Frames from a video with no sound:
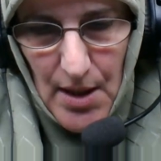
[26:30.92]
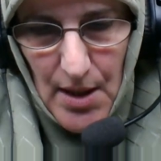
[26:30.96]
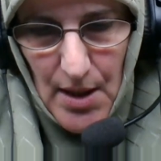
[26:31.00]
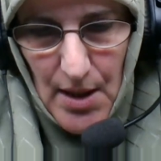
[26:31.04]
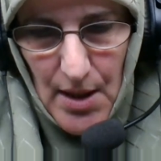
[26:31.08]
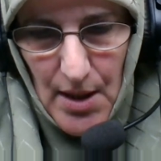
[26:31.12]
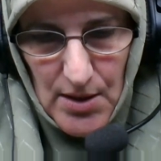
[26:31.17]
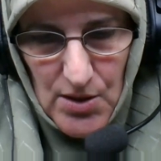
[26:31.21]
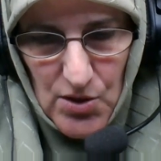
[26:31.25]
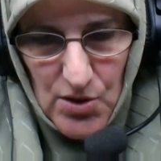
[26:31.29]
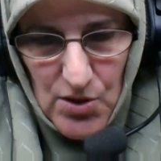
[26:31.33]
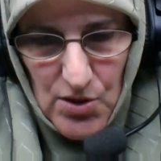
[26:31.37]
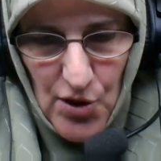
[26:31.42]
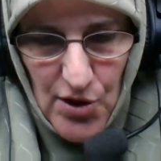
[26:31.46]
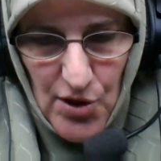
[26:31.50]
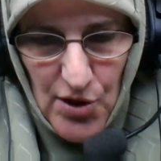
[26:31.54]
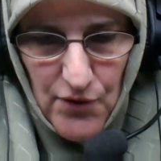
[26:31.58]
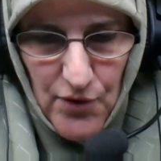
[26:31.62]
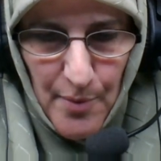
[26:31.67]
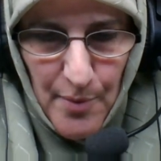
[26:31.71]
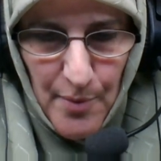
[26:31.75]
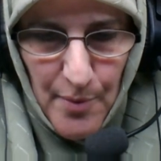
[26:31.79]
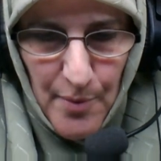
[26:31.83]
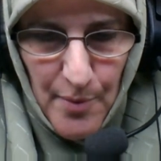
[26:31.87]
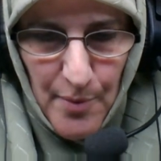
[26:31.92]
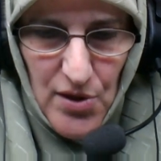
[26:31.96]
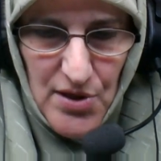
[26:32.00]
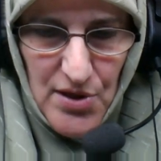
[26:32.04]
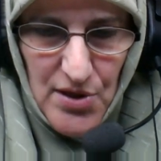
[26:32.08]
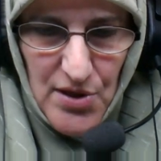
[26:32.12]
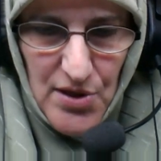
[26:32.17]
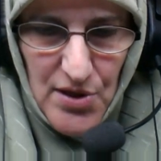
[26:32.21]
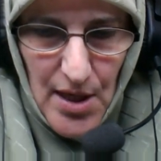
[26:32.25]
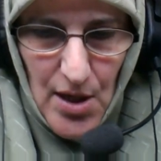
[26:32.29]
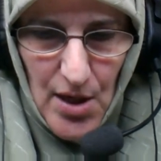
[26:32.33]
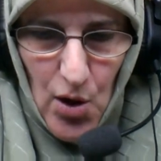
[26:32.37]
So the
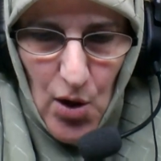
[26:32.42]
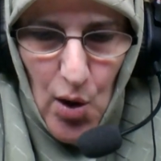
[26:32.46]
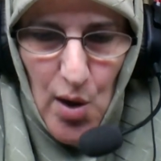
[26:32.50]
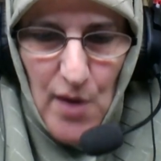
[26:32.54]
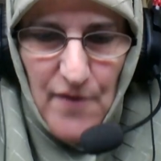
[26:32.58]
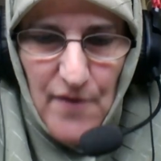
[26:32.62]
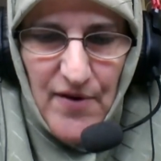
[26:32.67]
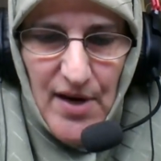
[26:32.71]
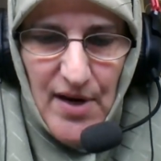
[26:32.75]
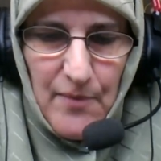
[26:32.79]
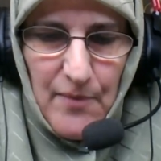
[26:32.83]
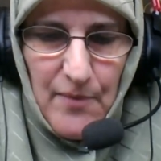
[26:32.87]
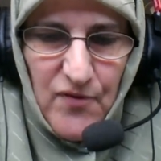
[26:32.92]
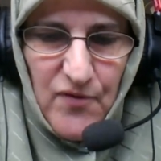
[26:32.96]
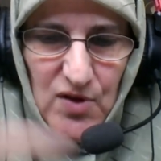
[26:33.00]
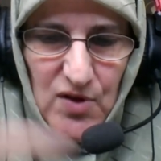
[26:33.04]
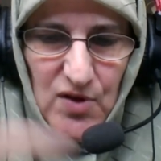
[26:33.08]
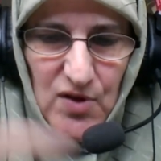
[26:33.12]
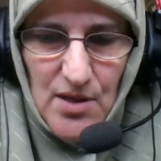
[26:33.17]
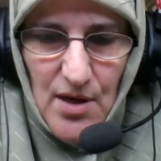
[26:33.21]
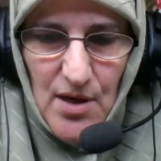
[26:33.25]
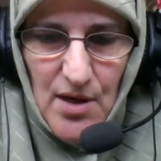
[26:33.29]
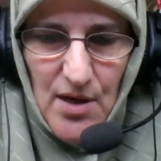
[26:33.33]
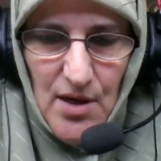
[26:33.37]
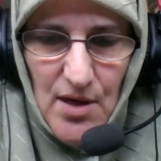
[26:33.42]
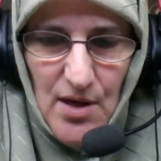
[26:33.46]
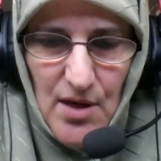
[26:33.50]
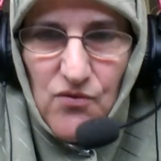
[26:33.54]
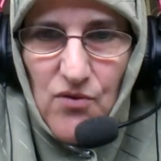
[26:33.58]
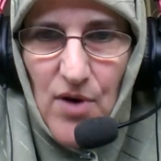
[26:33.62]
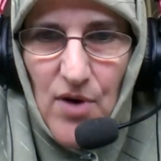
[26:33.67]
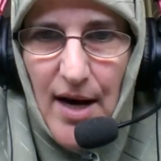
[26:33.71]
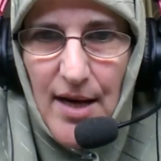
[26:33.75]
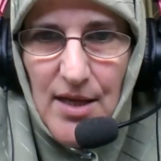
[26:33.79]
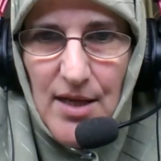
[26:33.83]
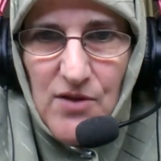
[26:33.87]
reporting overemphasized
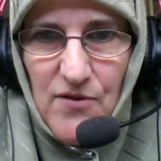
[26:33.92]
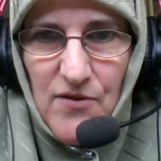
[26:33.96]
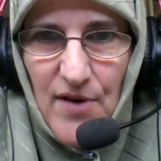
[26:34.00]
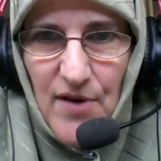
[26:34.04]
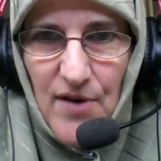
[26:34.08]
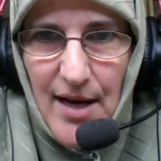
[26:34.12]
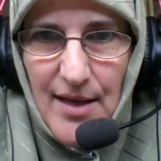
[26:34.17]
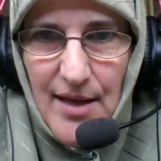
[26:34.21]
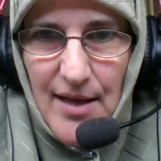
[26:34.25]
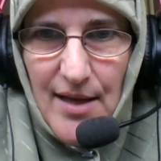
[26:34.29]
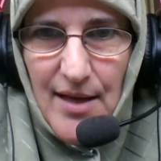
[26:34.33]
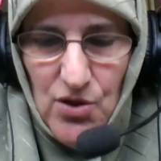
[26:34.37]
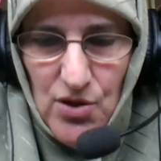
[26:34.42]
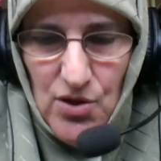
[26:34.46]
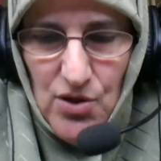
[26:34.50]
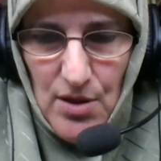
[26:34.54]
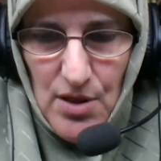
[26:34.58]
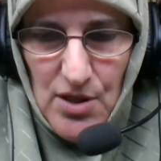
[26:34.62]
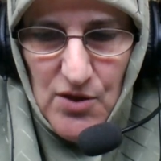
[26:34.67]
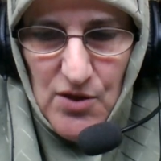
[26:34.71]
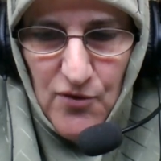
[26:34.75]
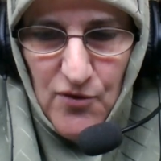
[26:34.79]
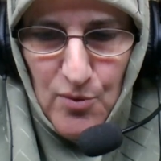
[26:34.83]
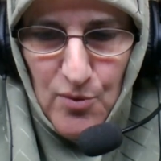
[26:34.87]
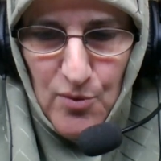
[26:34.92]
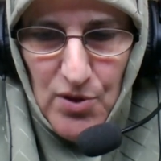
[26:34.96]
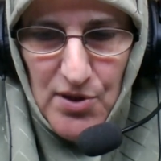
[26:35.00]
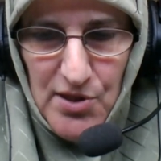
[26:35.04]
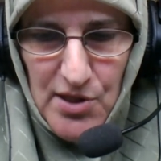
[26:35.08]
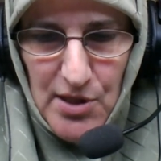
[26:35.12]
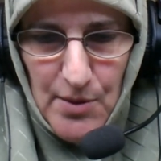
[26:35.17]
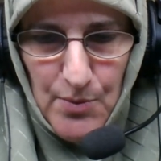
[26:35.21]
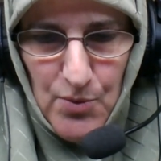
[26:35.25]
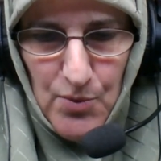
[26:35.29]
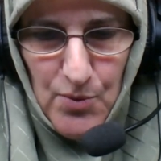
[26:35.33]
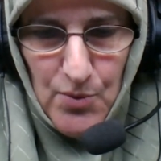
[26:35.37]
rights violations for
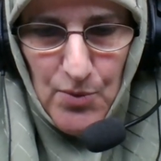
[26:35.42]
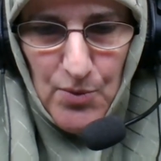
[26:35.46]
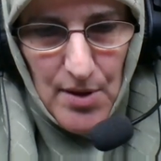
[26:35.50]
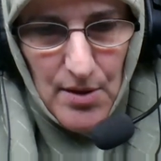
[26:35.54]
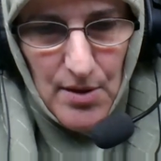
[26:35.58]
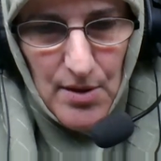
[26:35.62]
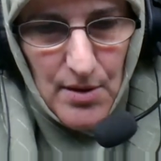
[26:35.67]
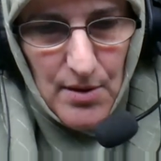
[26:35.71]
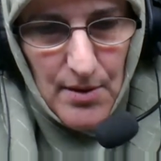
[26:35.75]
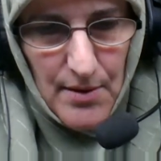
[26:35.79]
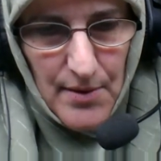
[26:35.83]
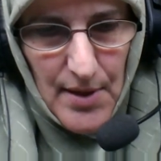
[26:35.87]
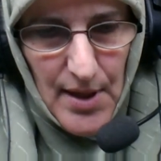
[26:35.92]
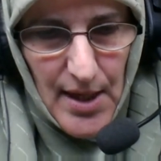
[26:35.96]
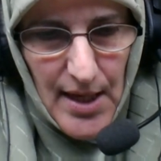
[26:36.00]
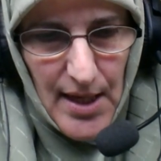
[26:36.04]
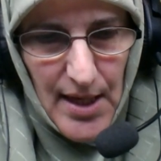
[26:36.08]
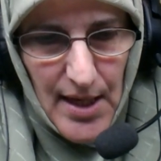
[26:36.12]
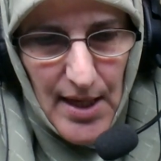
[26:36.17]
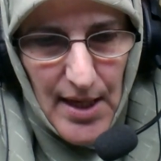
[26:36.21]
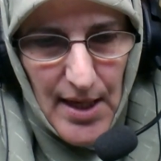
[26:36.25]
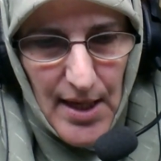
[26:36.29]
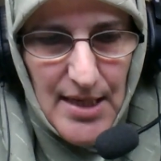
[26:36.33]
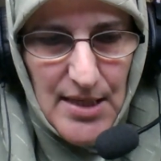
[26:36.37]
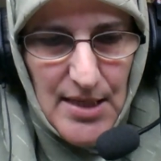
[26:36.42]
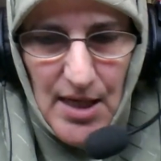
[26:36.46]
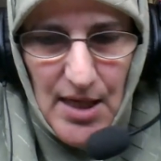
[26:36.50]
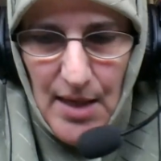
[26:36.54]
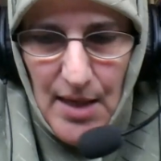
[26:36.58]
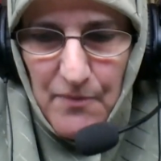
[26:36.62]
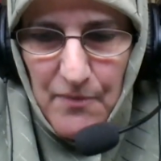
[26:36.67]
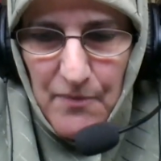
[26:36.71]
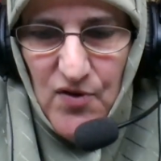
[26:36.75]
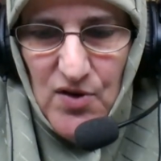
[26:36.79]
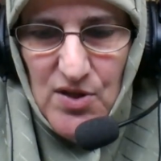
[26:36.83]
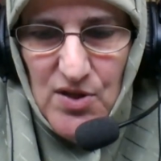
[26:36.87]
Muslim women and
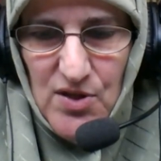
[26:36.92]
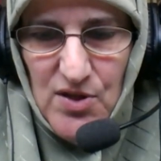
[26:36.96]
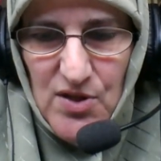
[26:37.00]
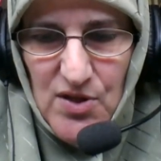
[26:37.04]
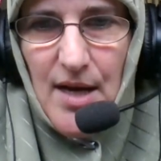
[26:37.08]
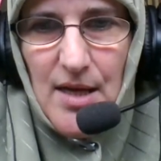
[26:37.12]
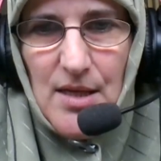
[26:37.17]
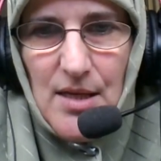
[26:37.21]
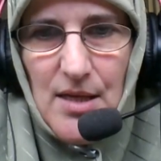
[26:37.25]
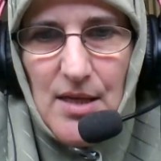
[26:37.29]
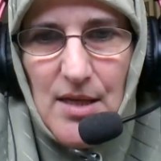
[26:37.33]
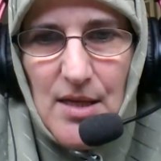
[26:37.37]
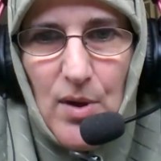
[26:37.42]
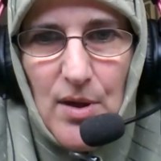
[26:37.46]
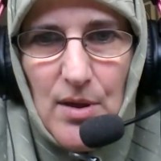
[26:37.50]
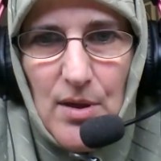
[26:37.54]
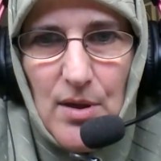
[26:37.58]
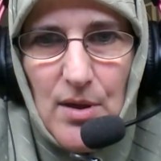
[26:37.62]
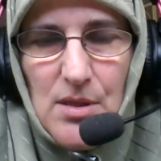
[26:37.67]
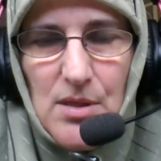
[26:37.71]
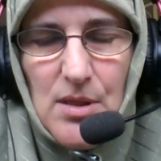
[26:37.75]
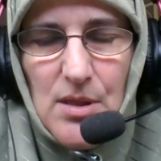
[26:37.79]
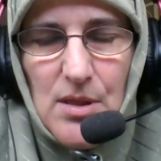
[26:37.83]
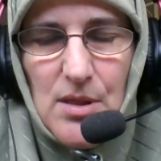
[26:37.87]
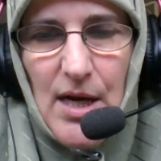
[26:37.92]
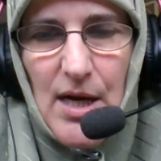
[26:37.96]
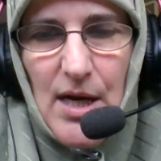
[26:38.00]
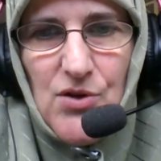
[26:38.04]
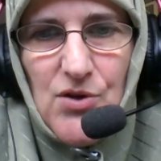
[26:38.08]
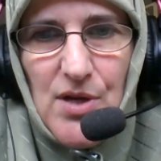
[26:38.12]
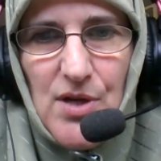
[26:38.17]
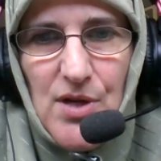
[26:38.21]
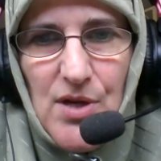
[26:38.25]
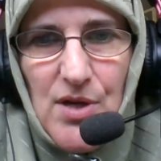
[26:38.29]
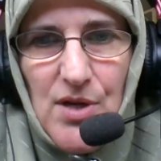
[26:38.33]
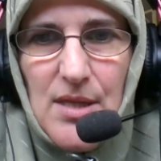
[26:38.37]
underemphasized
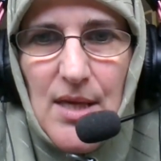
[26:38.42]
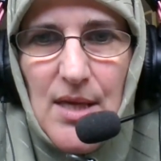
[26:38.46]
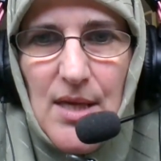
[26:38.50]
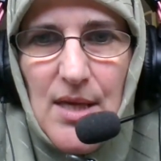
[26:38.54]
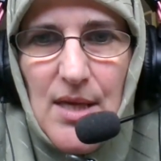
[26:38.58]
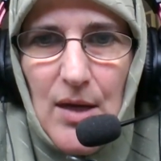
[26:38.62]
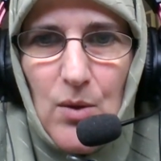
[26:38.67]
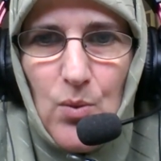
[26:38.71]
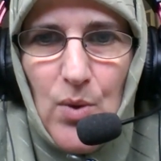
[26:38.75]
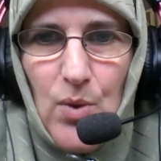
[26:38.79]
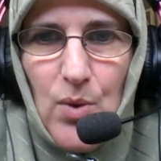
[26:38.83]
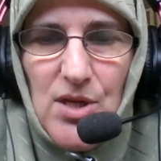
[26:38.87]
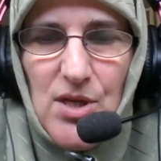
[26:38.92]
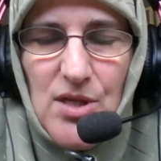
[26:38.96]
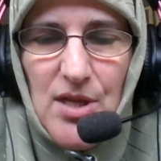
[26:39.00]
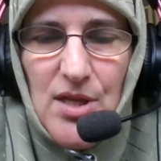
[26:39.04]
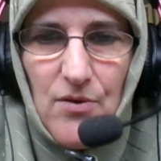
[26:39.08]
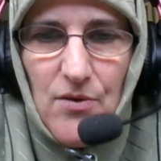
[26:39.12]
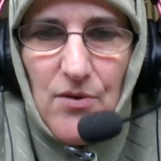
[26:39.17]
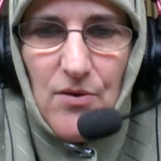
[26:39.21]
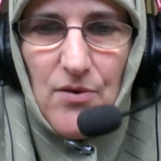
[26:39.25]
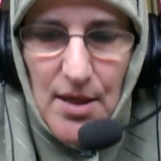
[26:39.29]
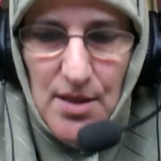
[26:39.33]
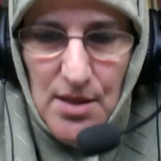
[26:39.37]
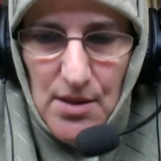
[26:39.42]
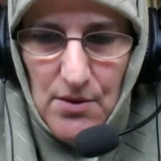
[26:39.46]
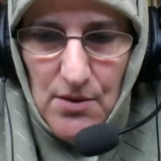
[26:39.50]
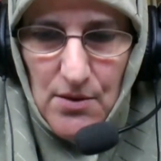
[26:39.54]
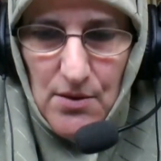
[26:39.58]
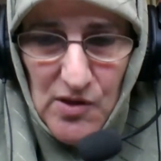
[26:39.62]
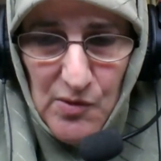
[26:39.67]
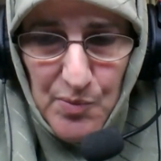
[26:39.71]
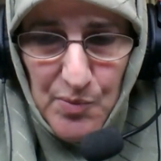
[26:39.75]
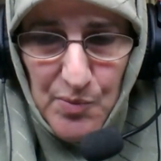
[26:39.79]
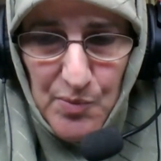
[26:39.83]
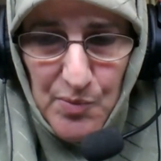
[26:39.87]
countries in which their rights are
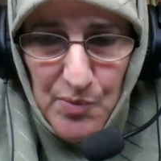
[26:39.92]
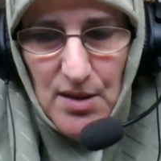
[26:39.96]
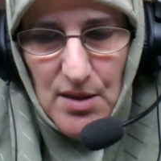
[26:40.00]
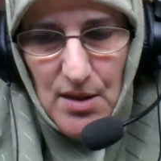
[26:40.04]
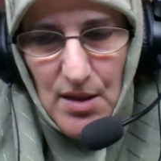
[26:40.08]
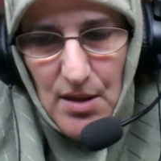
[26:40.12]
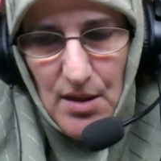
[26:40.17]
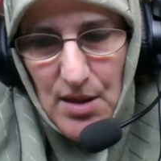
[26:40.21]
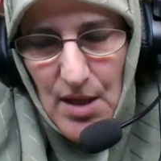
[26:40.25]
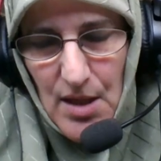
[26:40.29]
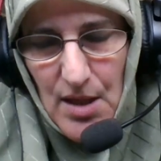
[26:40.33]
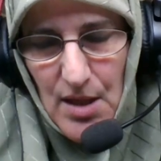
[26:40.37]
respected,